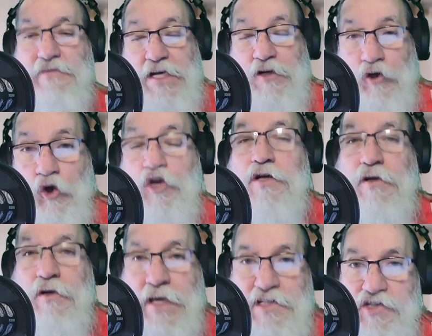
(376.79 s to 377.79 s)
They look
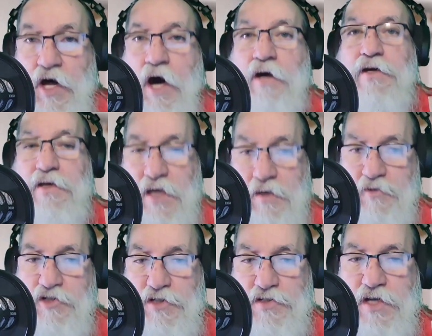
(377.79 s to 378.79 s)
like stock
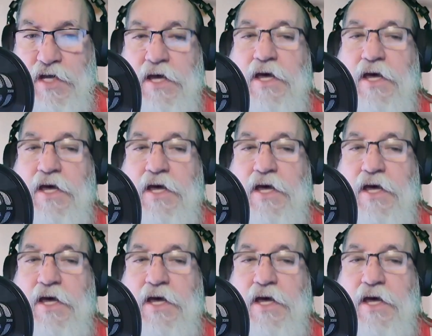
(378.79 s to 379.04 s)
images,